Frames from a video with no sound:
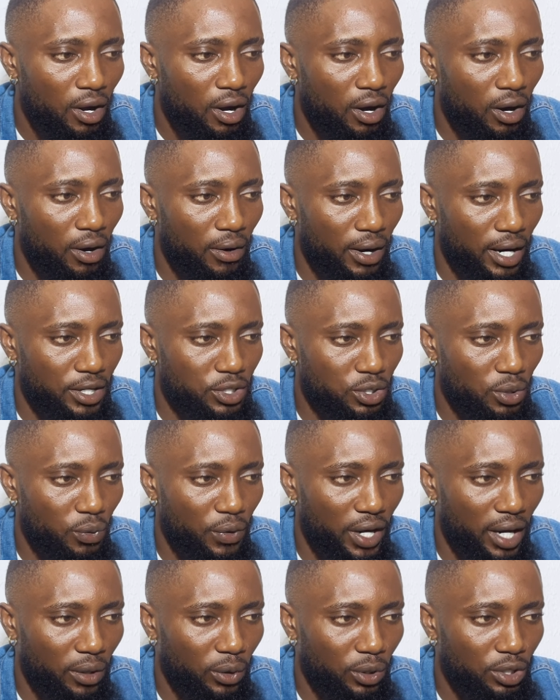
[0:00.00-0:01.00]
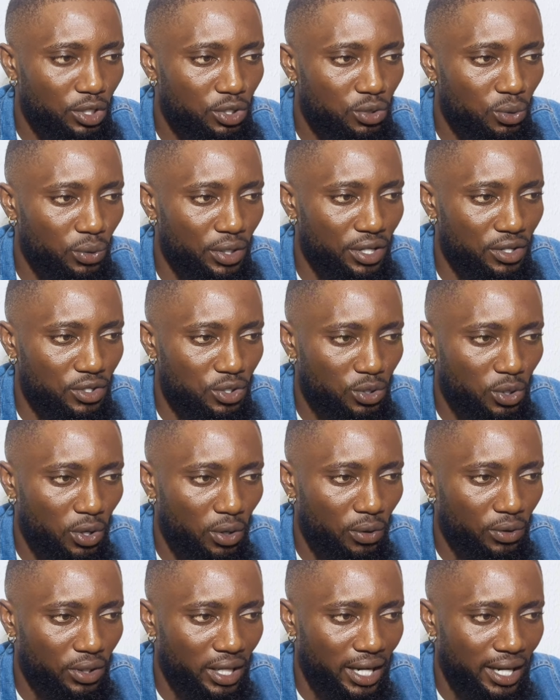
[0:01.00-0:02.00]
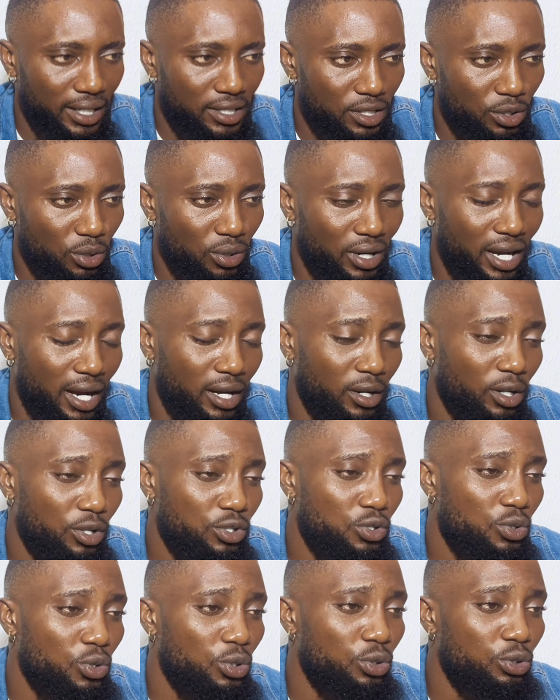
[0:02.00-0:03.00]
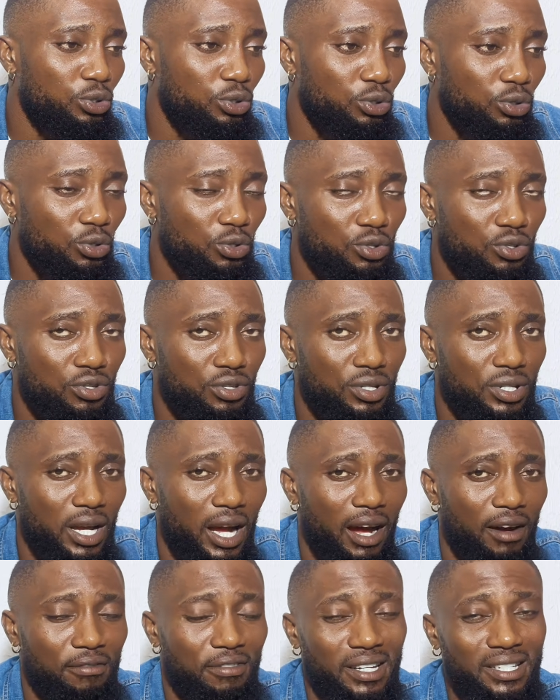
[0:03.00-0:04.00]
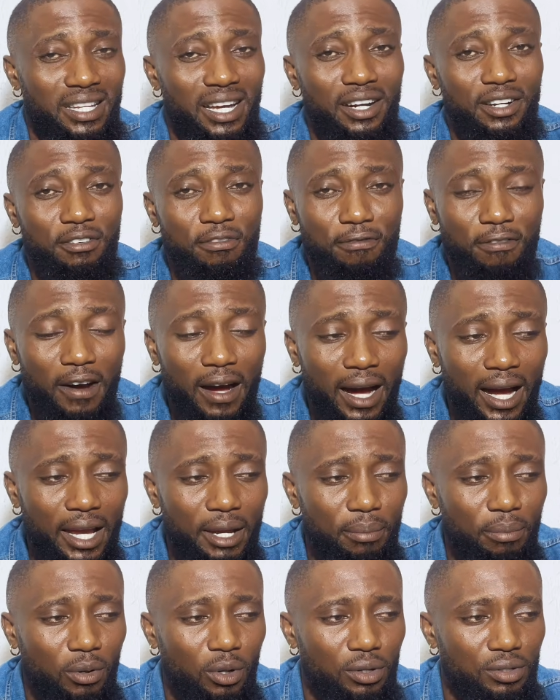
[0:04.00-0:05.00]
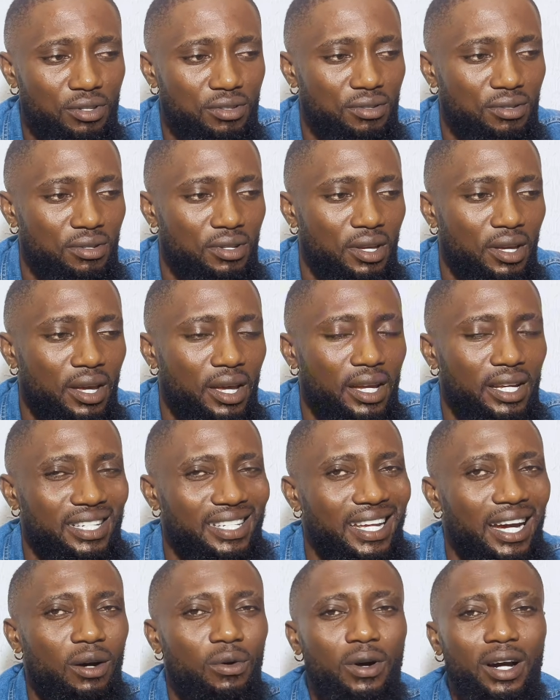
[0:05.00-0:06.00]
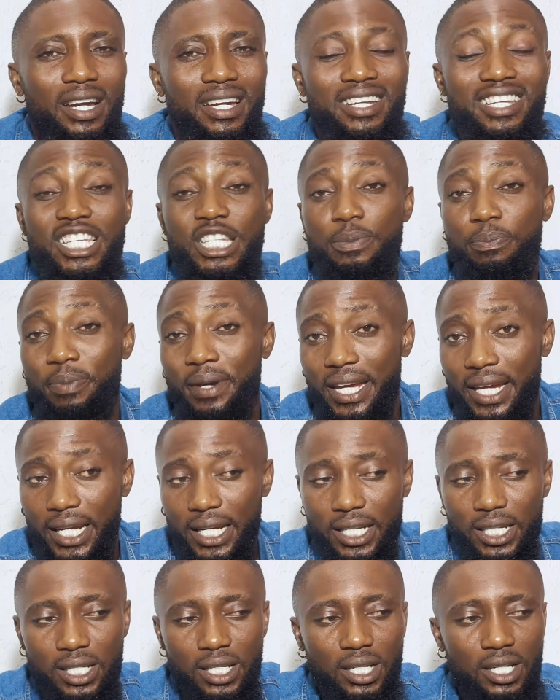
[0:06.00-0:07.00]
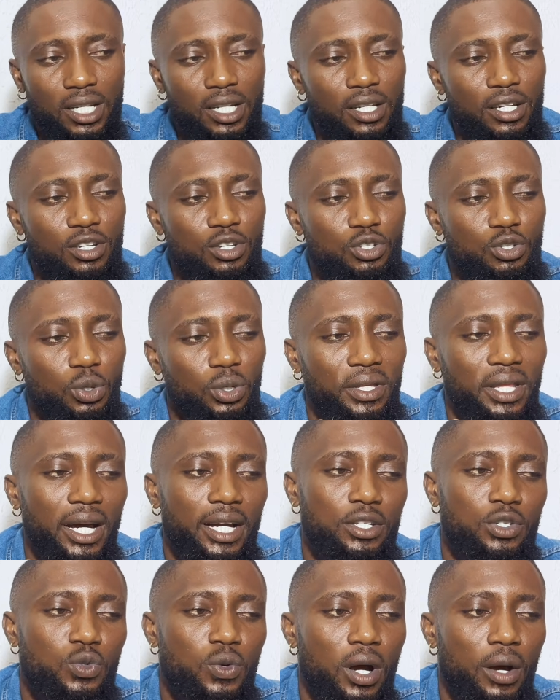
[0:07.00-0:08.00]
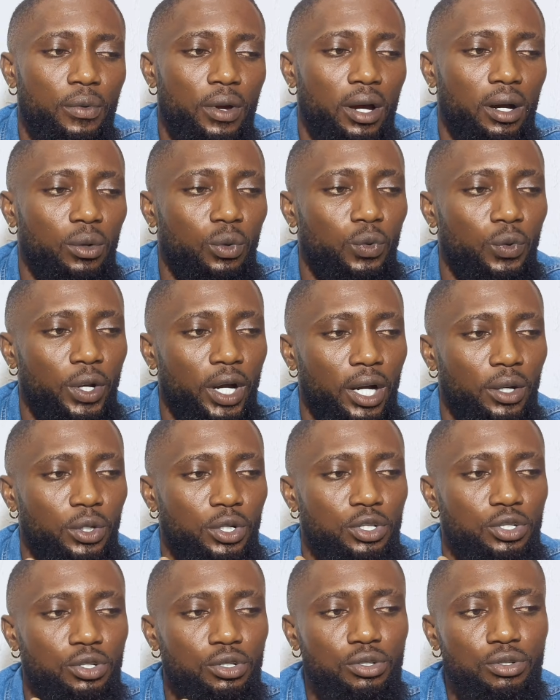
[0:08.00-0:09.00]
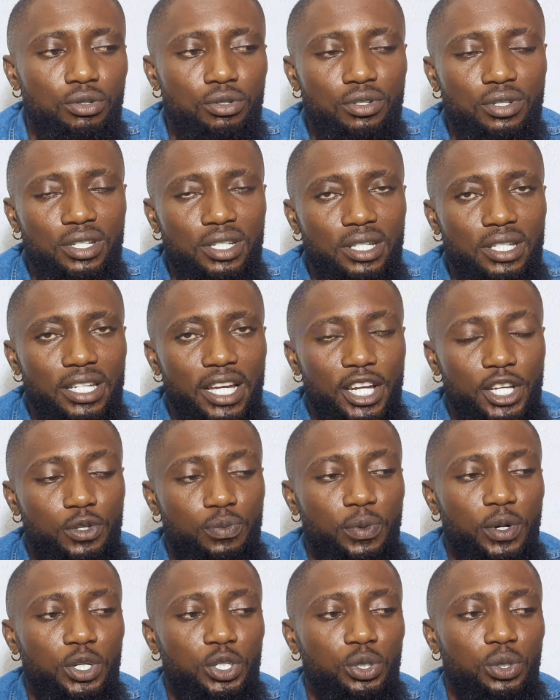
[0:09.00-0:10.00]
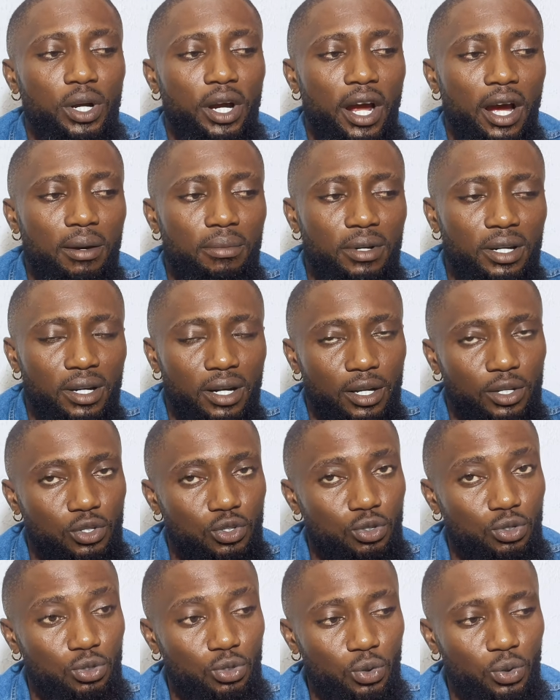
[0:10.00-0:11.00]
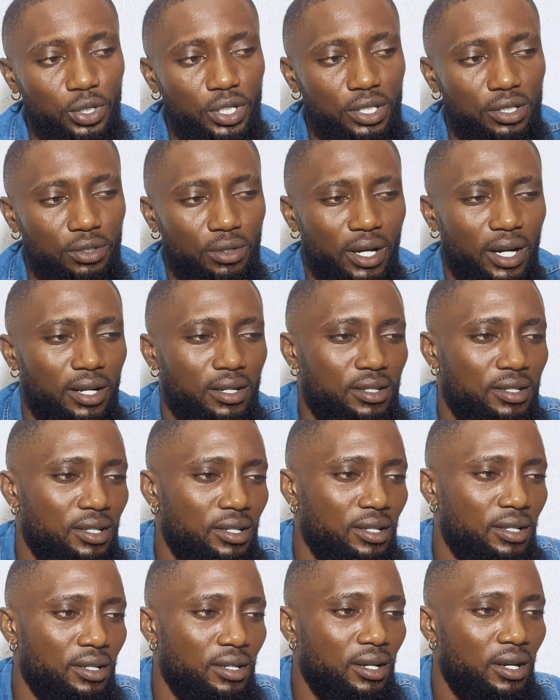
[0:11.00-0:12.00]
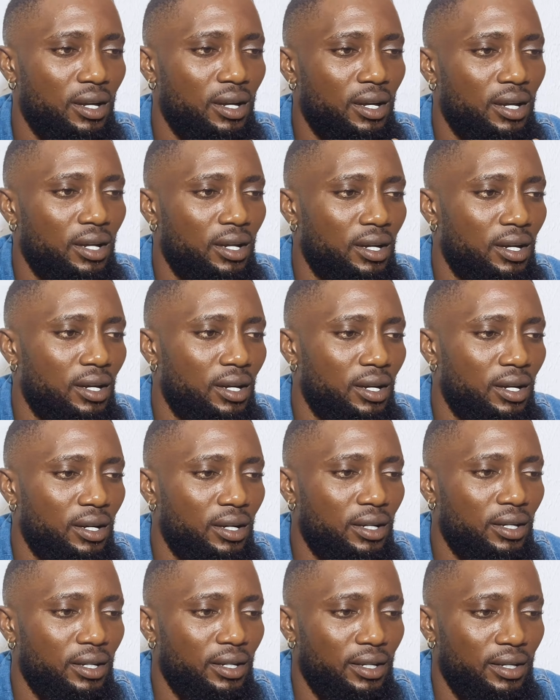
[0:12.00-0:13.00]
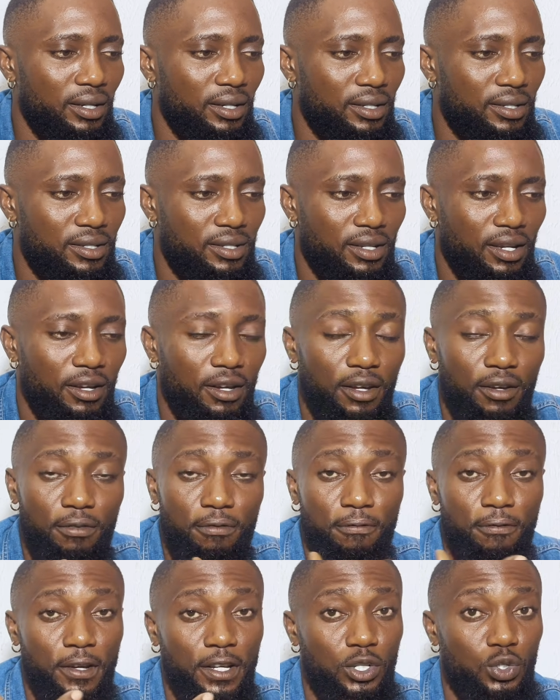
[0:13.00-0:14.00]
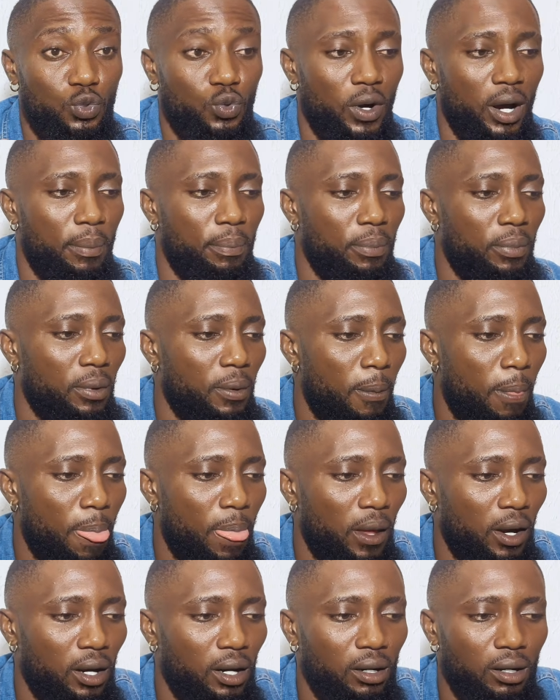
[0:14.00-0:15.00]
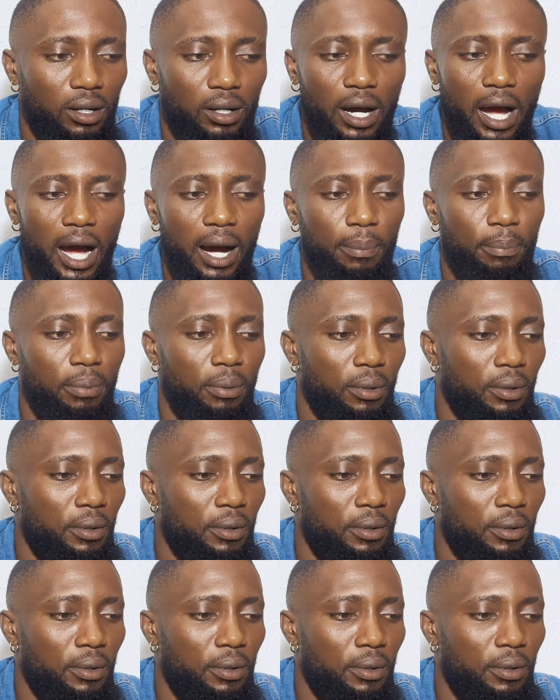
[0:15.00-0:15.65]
All right, so we are going to install that. You can also use Avatarify, but that one is paid, so that's why we are going to use this Xpression Camera to do it. You can see it's a face swap app.